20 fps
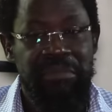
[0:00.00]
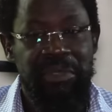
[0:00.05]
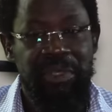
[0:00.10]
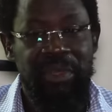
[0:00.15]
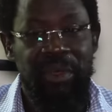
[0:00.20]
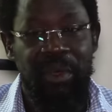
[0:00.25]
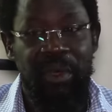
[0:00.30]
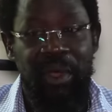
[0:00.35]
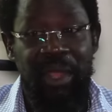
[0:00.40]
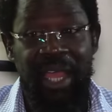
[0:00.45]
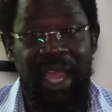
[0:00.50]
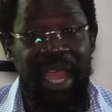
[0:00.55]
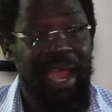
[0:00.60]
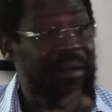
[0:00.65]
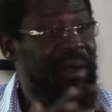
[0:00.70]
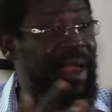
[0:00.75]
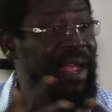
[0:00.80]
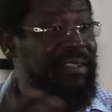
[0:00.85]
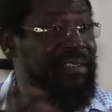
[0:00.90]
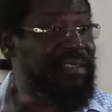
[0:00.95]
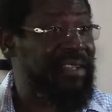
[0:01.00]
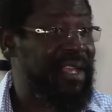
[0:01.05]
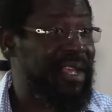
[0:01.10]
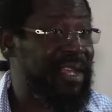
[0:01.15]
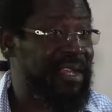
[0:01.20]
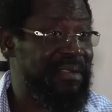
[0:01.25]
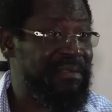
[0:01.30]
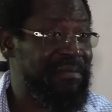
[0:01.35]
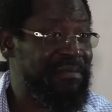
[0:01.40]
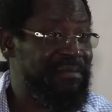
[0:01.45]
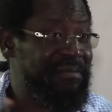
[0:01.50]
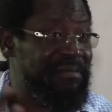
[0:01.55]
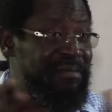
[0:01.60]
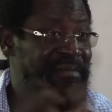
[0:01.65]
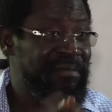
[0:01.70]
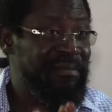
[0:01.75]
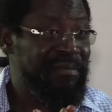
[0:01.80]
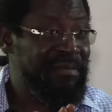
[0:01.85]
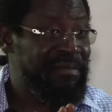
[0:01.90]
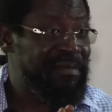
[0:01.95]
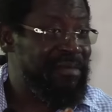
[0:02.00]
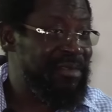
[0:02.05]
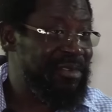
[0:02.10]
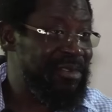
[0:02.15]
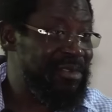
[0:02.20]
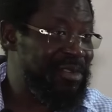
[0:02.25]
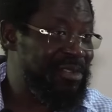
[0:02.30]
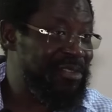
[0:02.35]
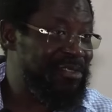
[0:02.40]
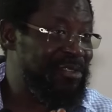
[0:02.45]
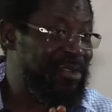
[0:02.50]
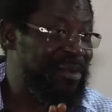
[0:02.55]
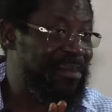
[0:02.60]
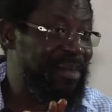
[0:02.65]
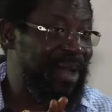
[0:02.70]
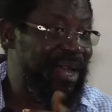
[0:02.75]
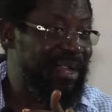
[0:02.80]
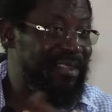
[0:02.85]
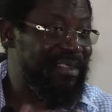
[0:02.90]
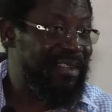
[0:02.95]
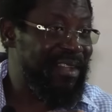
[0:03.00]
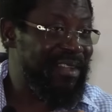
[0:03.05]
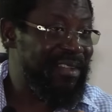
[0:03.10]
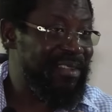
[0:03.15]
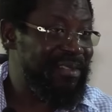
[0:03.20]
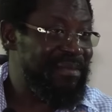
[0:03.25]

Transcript: Your character does not matter.